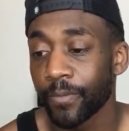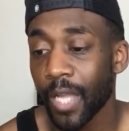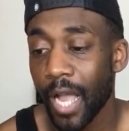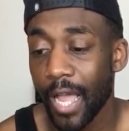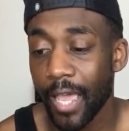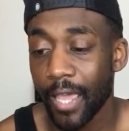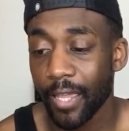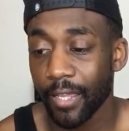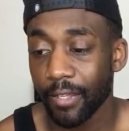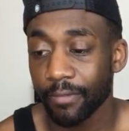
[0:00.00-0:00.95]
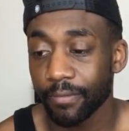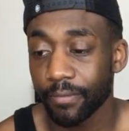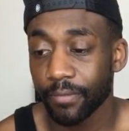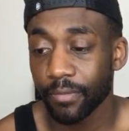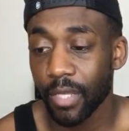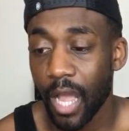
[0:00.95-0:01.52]
I
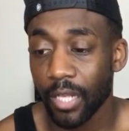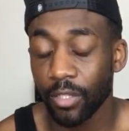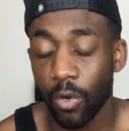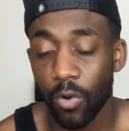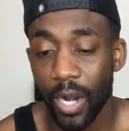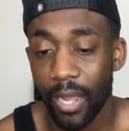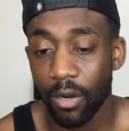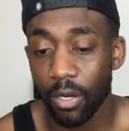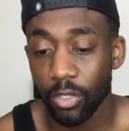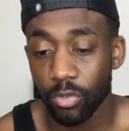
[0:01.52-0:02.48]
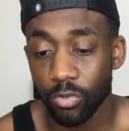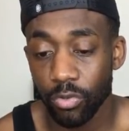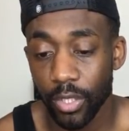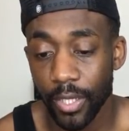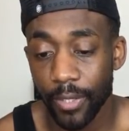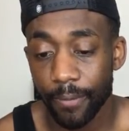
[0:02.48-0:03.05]
don't like Arsenal,
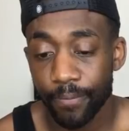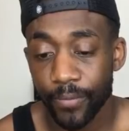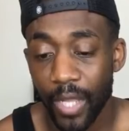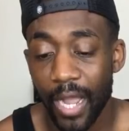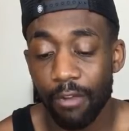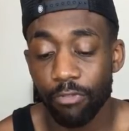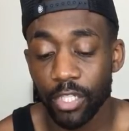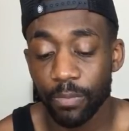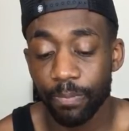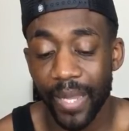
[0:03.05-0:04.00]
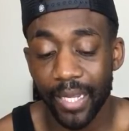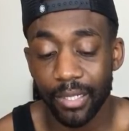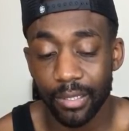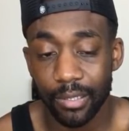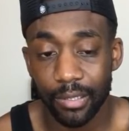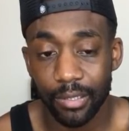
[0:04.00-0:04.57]
yeah, I respect
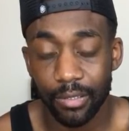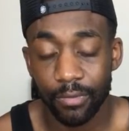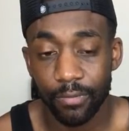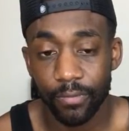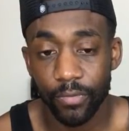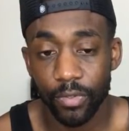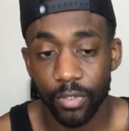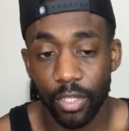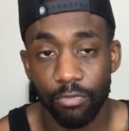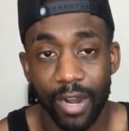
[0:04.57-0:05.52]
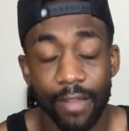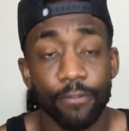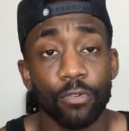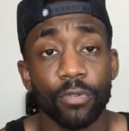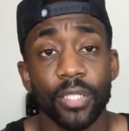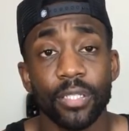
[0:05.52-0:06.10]
the
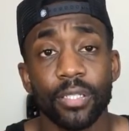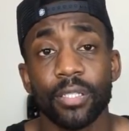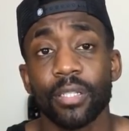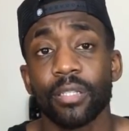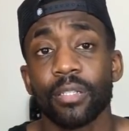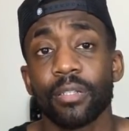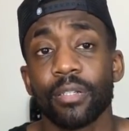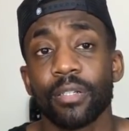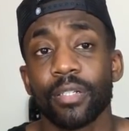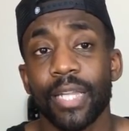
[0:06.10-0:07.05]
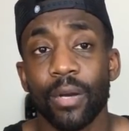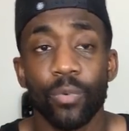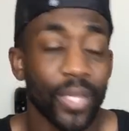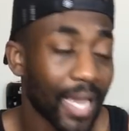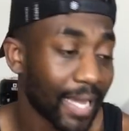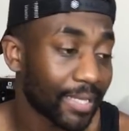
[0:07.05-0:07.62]
rivalries that
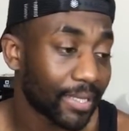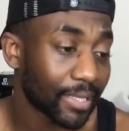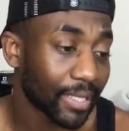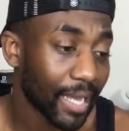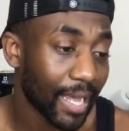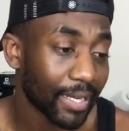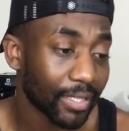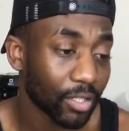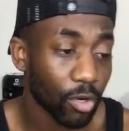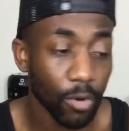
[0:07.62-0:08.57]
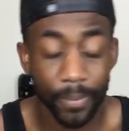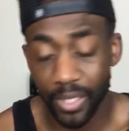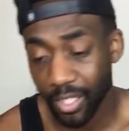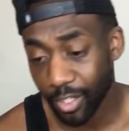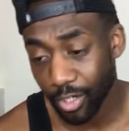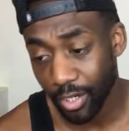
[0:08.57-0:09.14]
we had and the
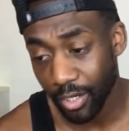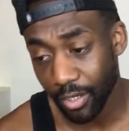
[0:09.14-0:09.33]
competition